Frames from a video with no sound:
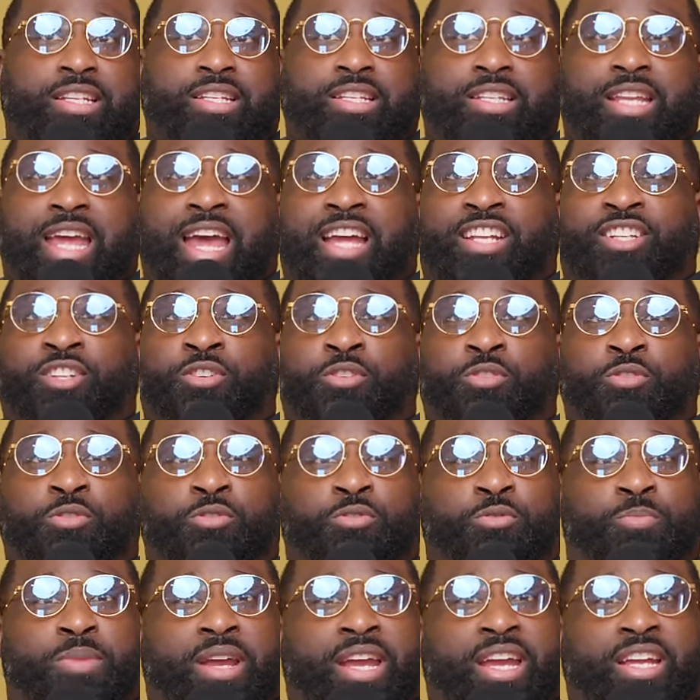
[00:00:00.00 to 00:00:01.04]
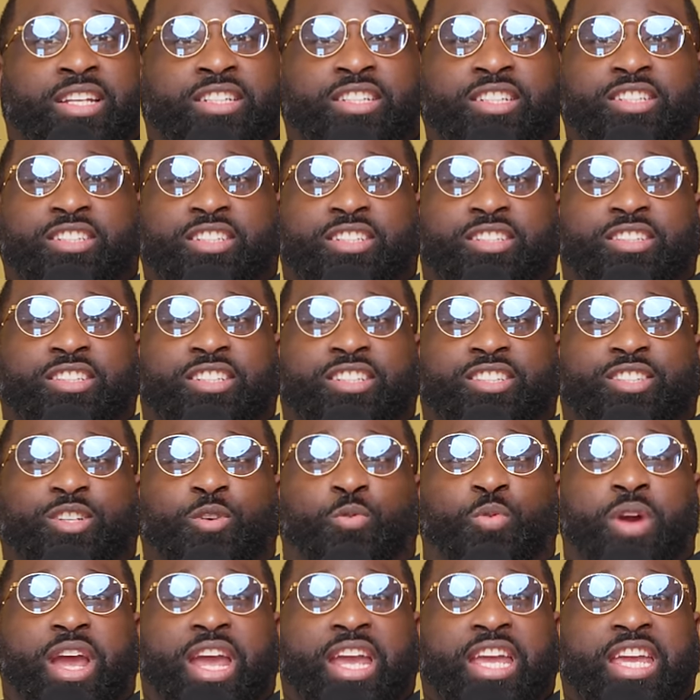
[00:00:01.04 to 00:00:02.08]
that dude, man, just the
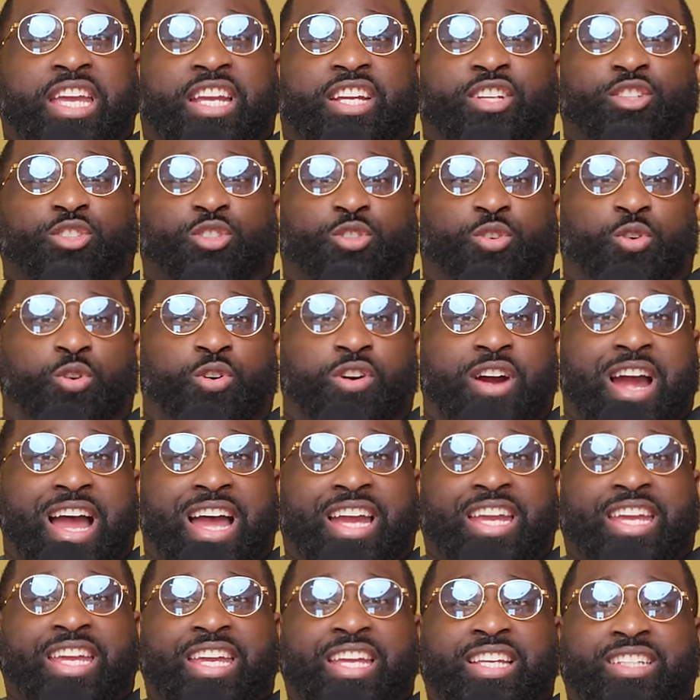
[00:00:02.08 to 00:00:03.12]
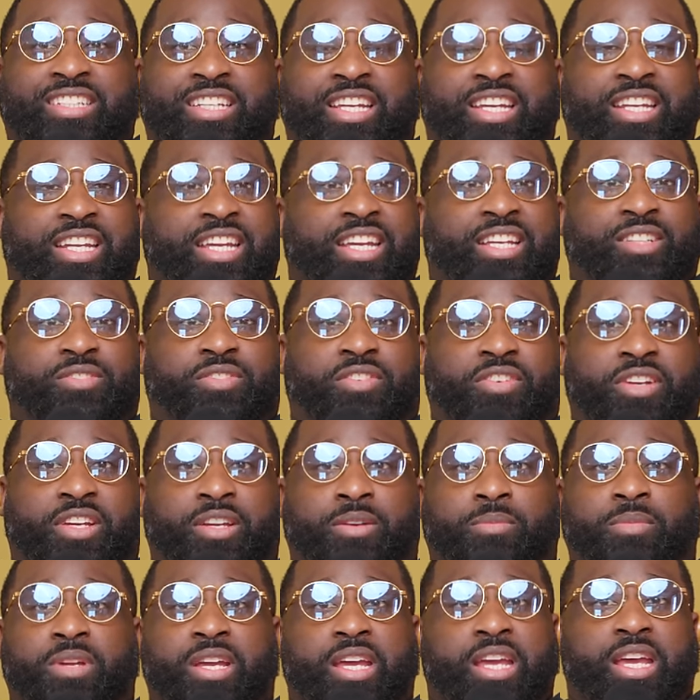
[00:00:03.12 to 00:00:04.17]
way he can score, how easy it is for
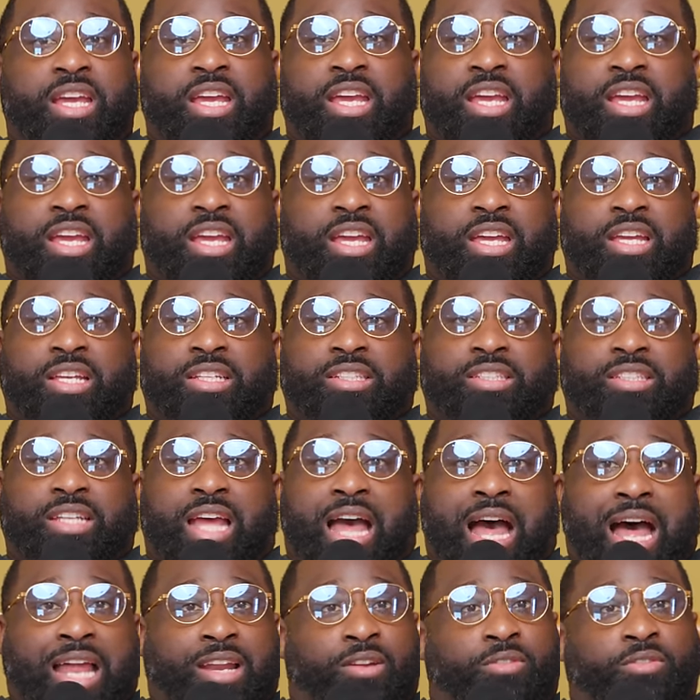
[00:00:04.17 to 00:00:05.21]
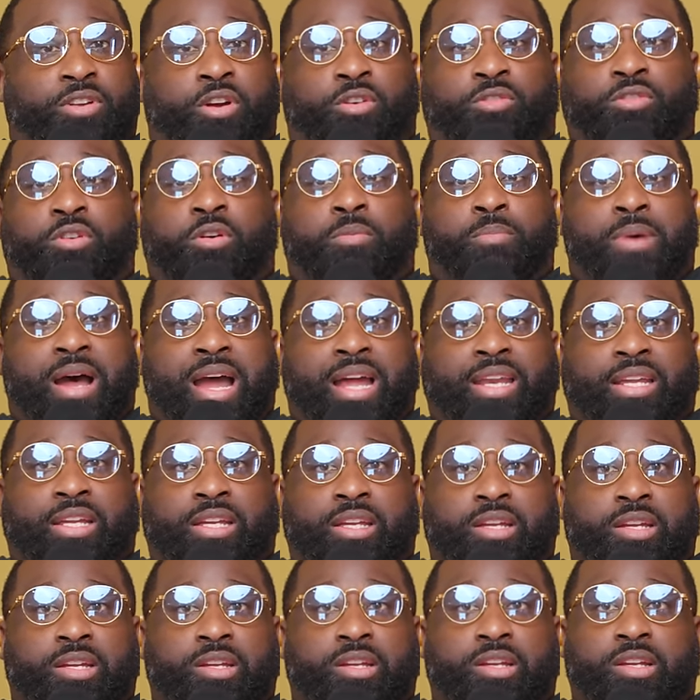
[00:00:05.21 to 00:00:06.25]
him, is I don't know
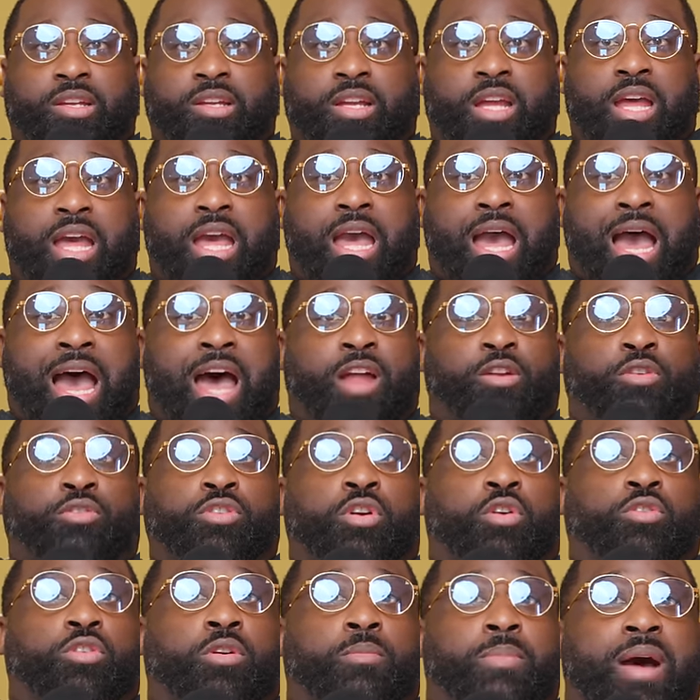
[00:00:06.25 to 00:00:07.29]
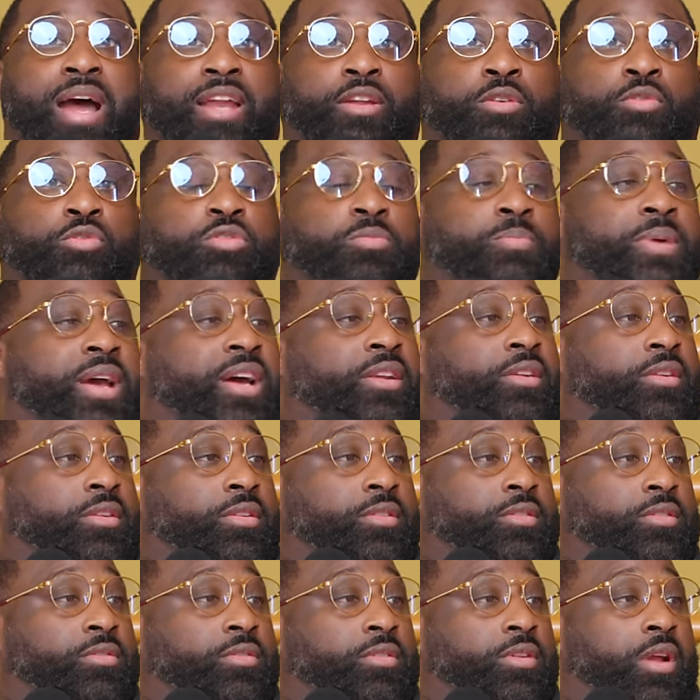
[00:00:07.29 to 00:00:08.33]
nobody who's better.
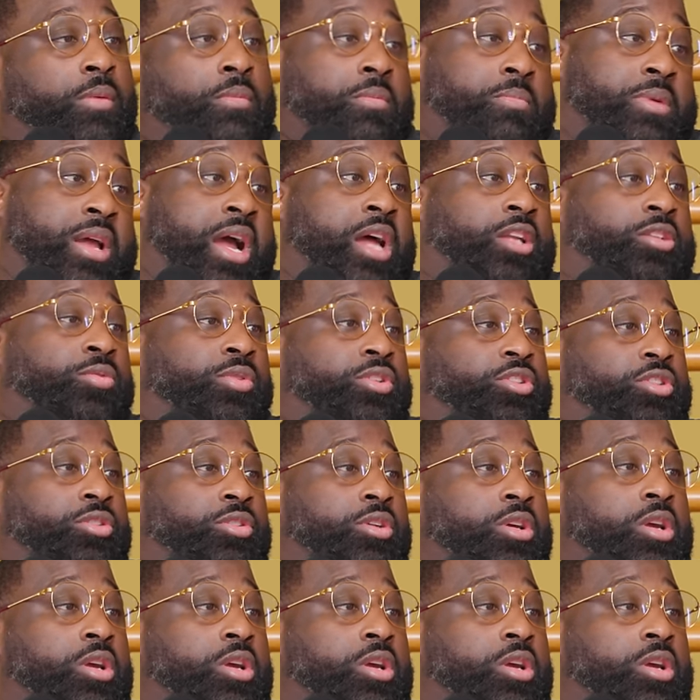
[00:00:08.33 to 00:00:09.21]
I'm gonna be honest with you.